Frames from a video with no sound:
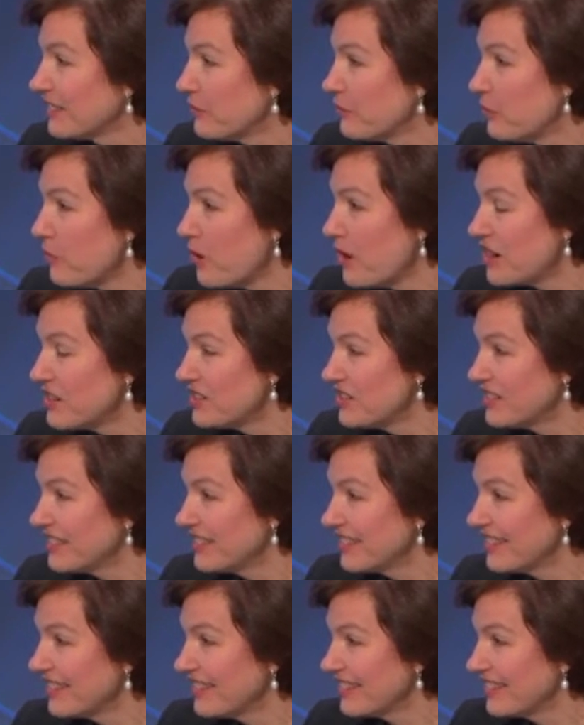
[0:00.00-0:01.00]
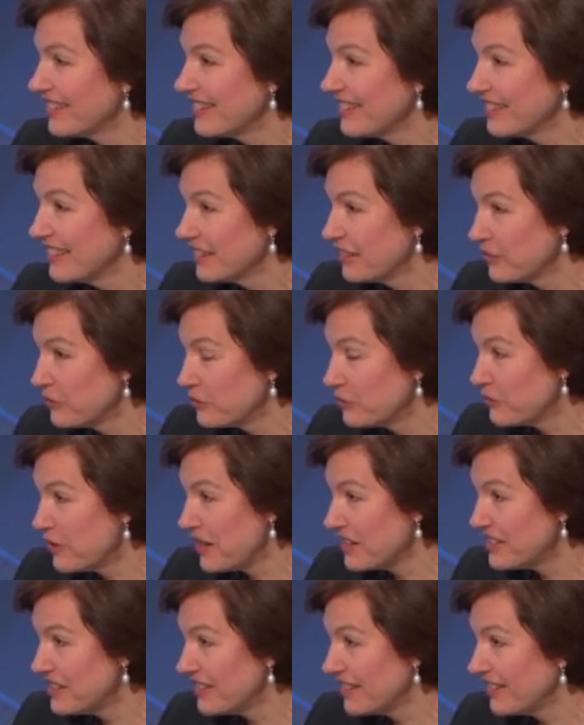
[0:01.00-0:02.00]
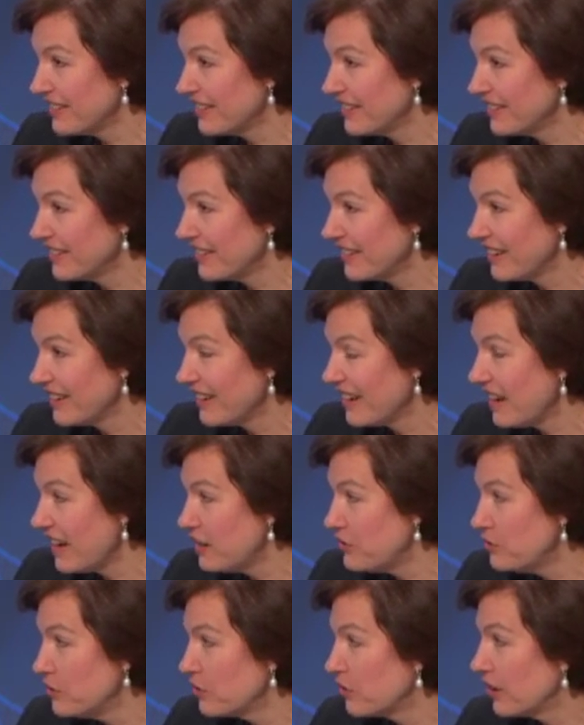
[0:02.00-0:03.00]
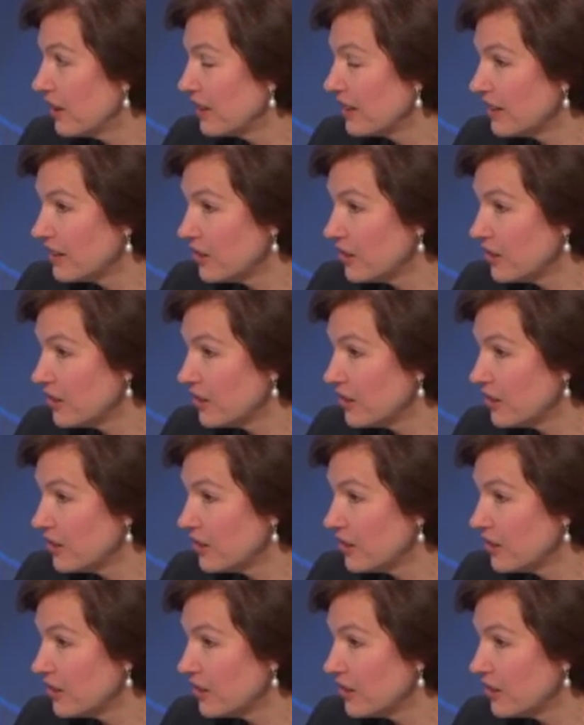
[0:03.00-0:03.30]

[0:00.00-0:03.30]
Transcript: Washington, Russia, and Ukraine.